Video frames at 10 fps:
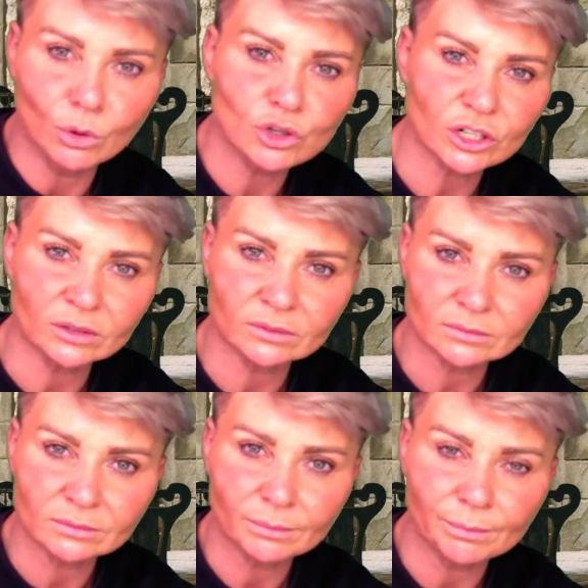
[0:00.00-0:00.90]

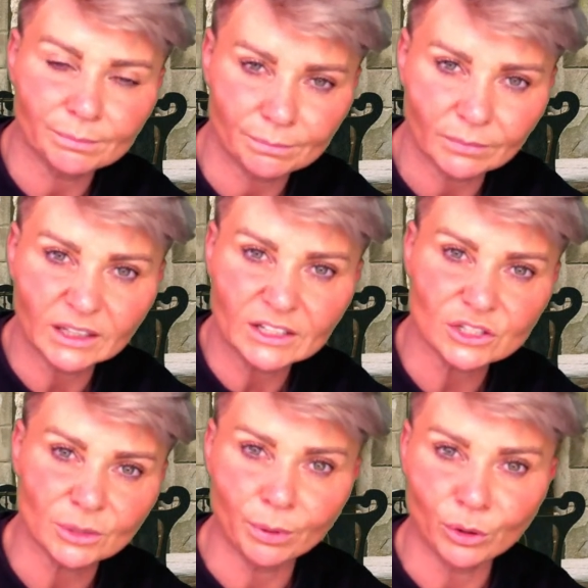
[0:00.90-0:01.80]
Motion
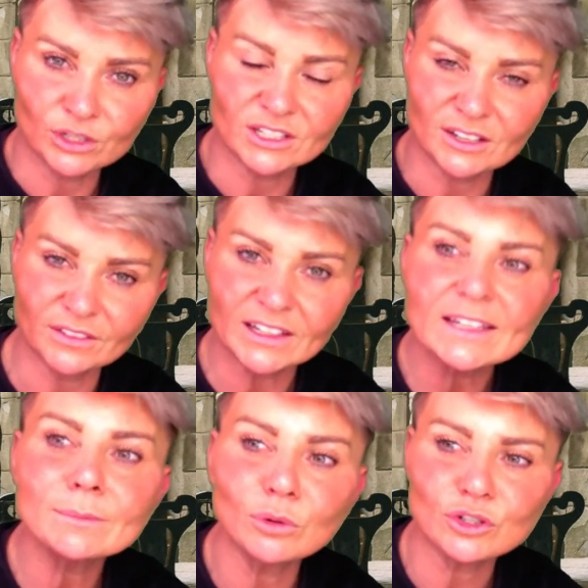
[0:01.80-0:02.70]
leads to positive
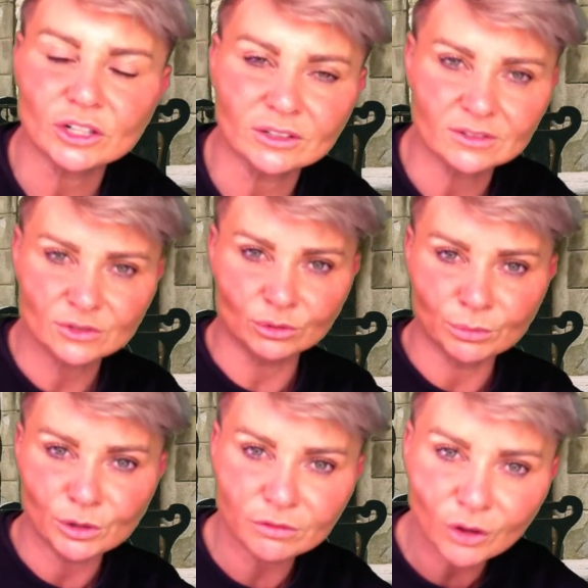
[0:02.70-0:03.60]
emotion.
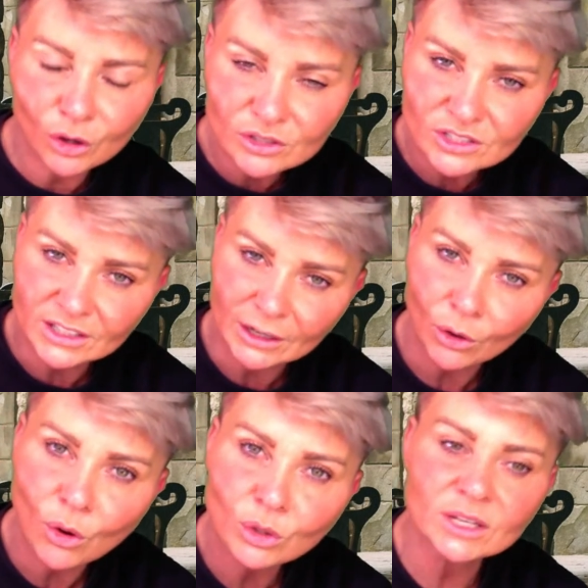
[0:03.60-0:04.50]
So move lots and
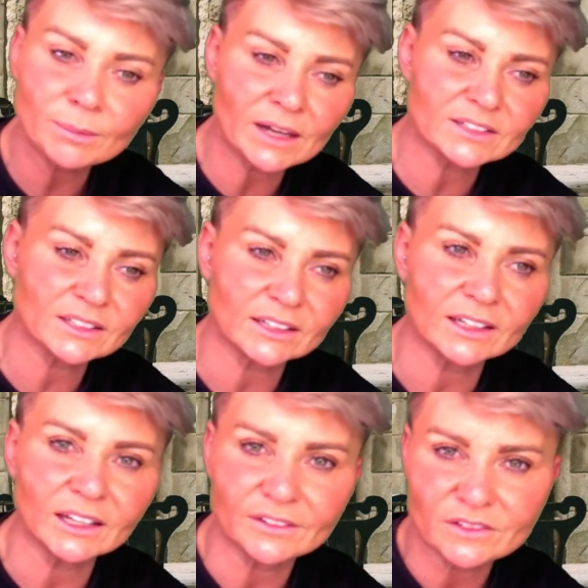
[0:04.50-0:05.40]
it
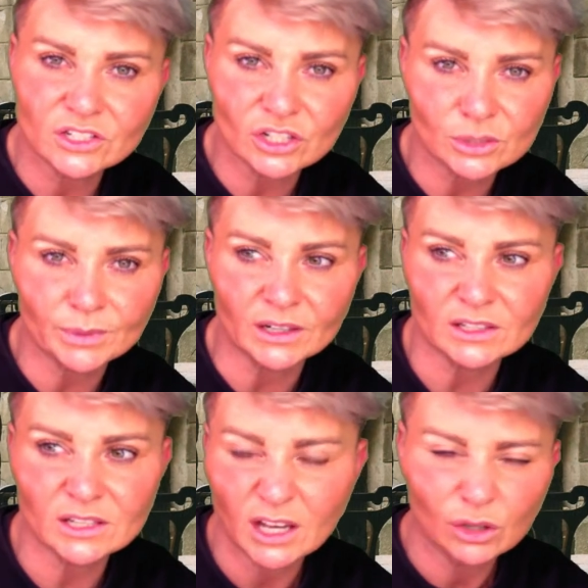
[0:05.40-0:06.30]
automatically lifts your
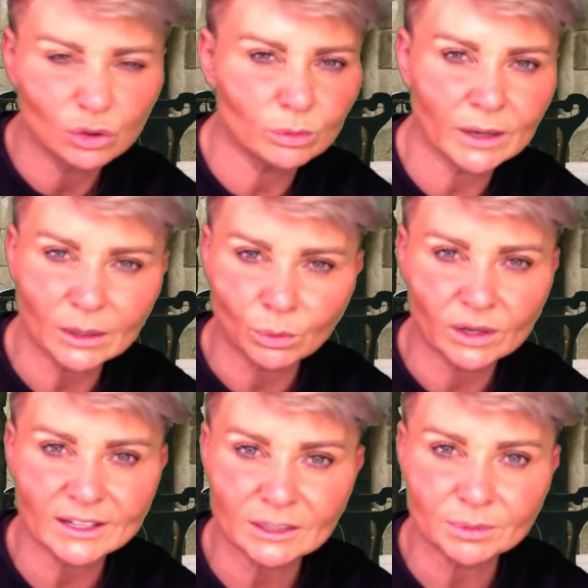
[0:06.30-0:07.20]
spirits, no matter
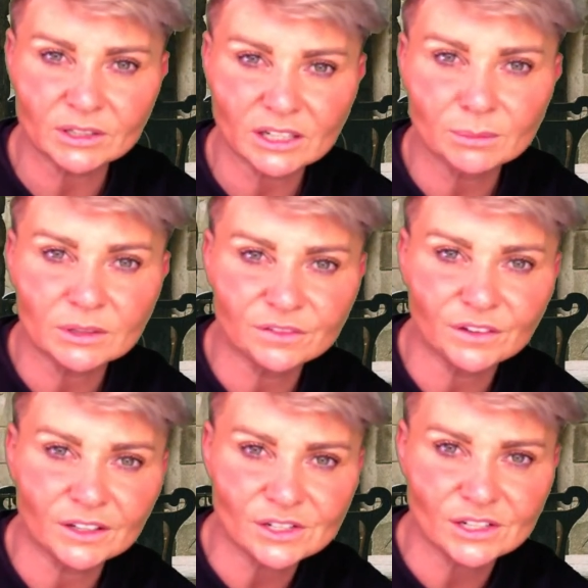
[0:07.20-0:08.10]
what kind of predicament you
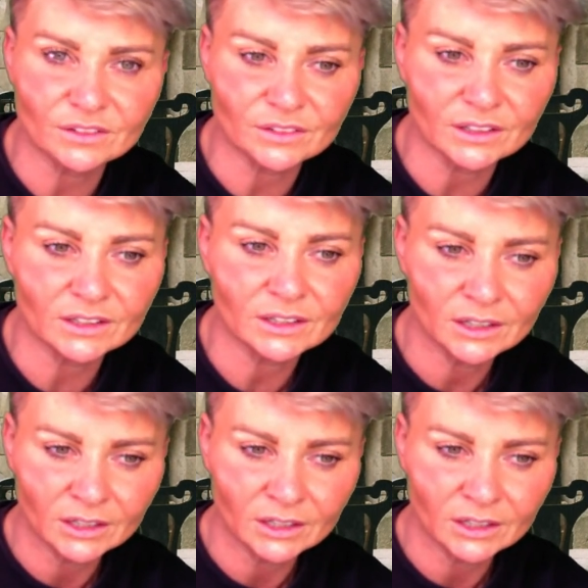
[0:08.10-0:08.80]
find yourself in.